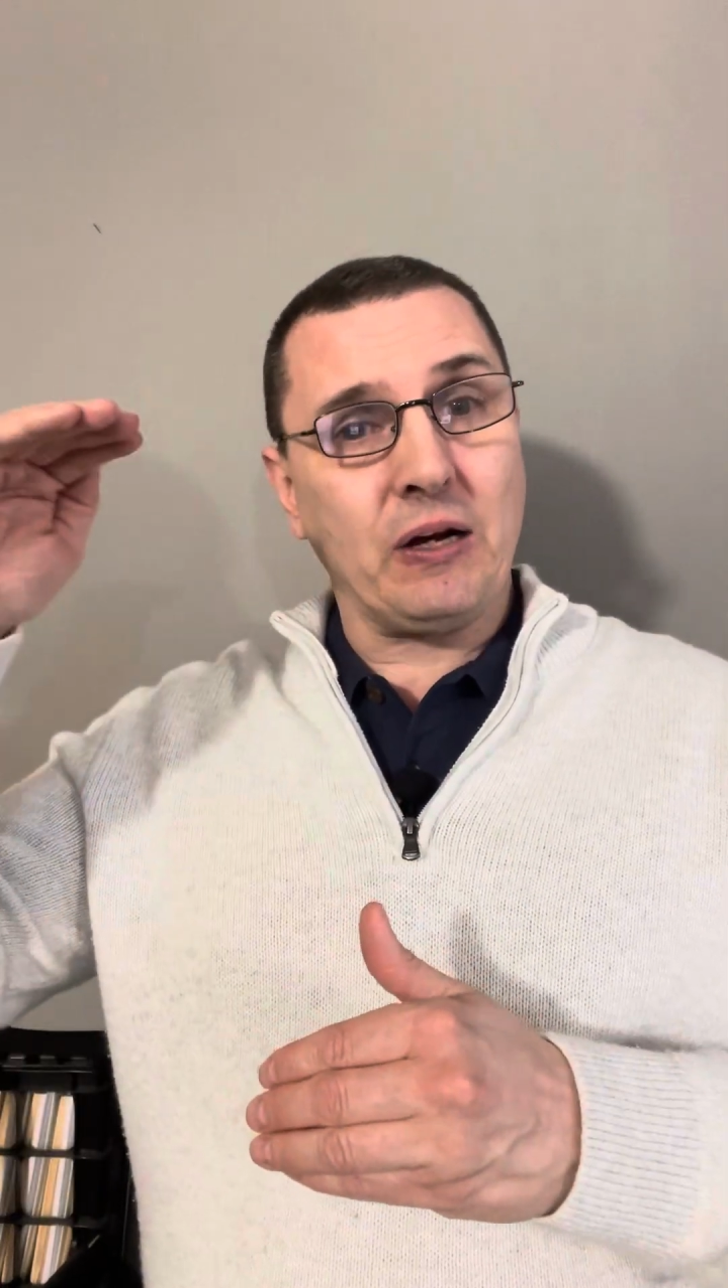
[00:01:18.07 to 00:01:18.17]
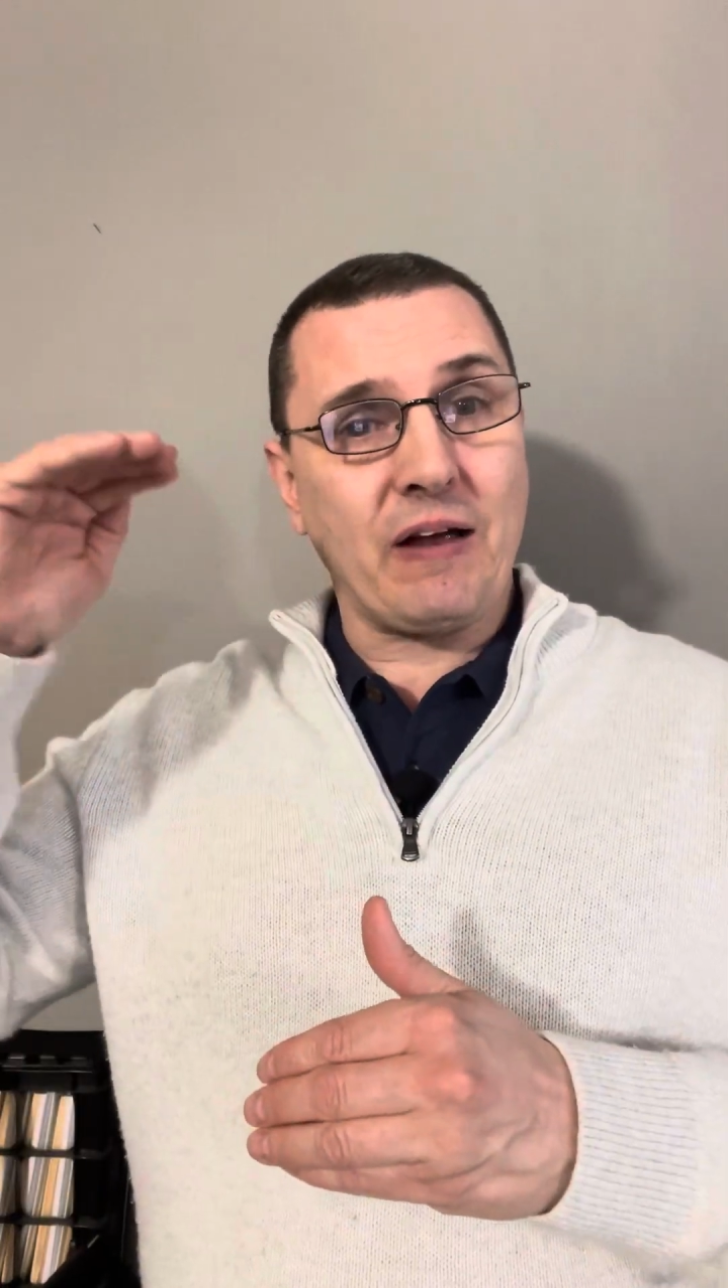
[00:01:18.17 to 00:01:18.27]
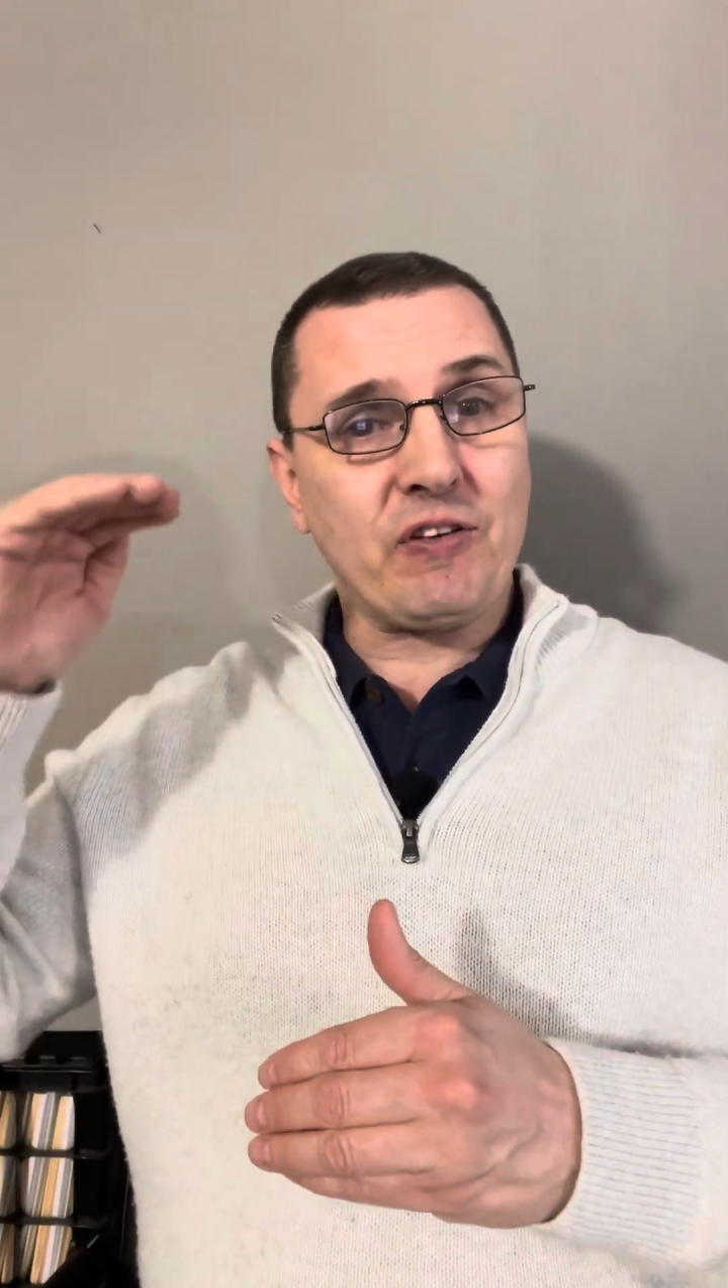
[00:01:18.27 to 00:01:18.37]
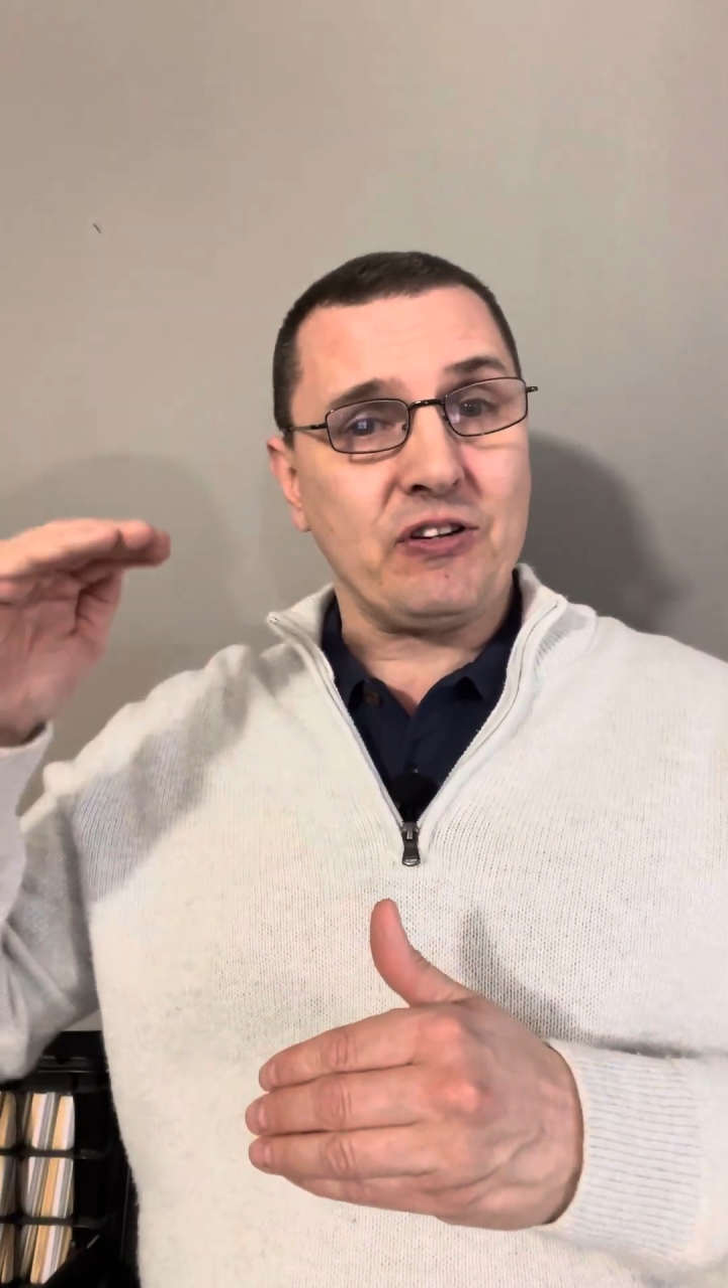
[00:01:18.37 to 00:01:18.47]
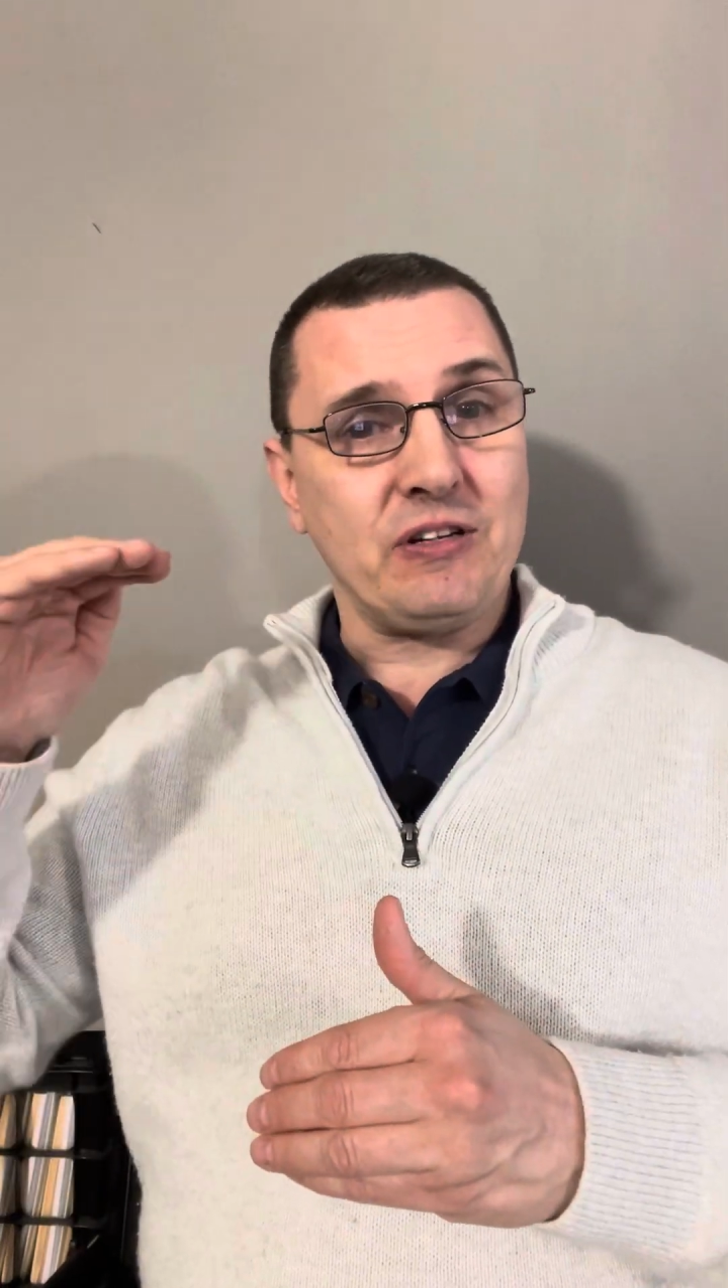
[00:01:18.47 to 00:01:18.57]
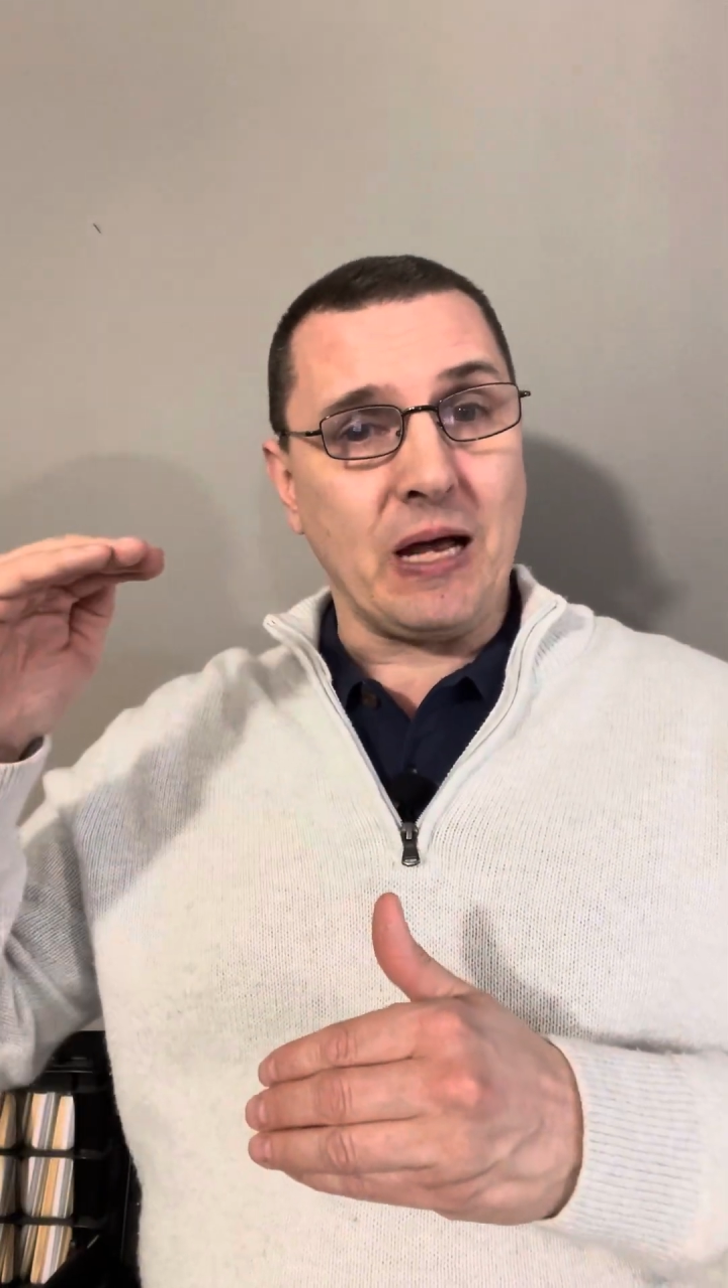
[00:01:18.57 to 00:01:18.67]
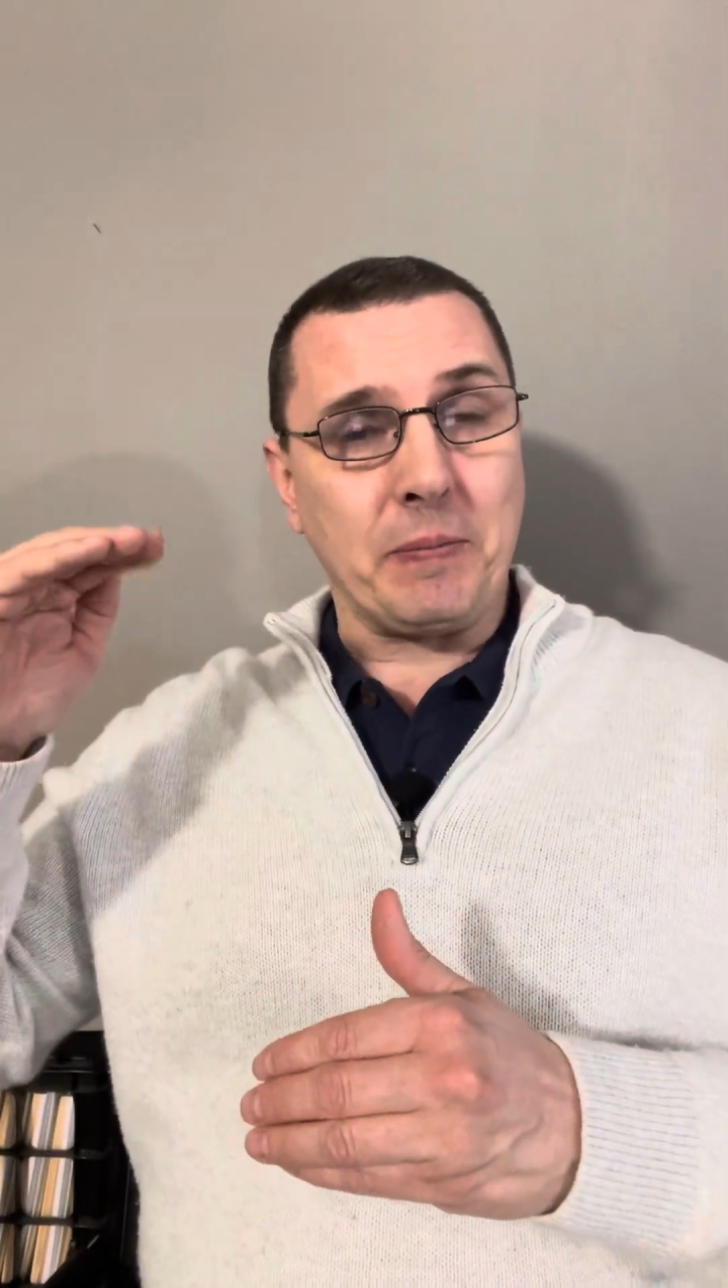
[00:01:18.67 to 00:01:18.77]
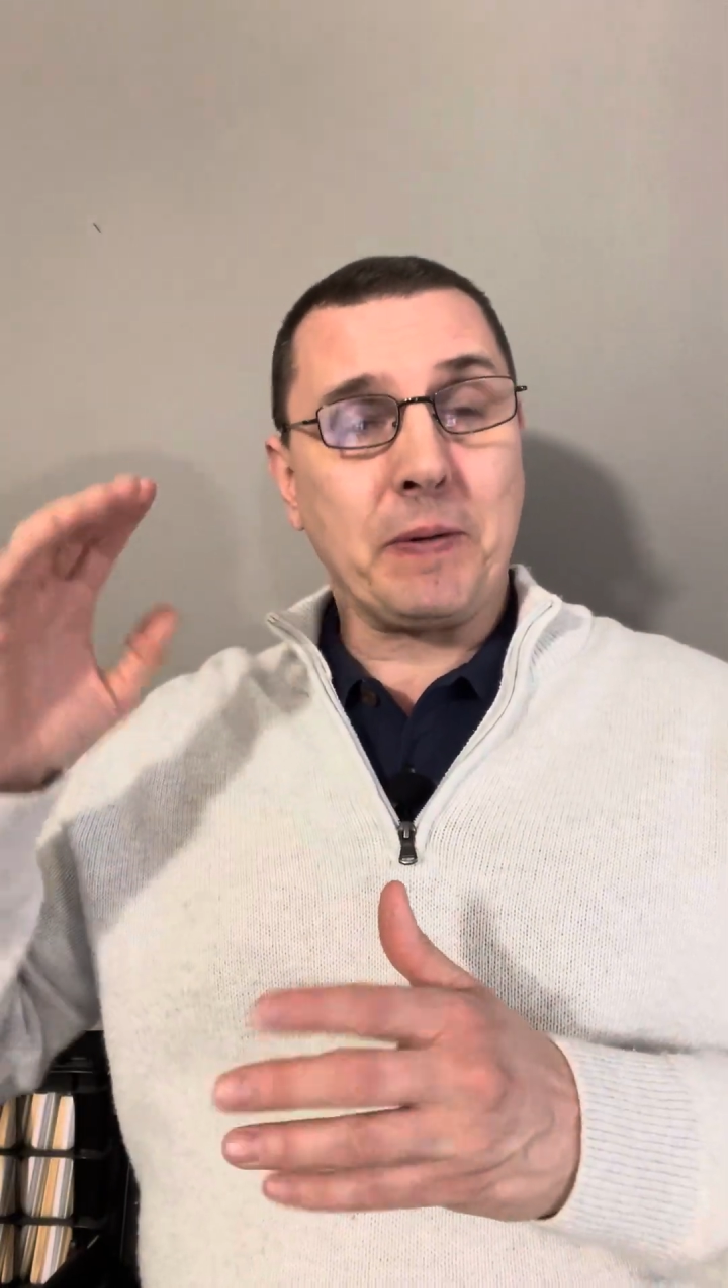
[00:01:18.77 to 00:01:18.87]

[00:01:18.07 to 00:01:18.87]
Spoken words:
every step.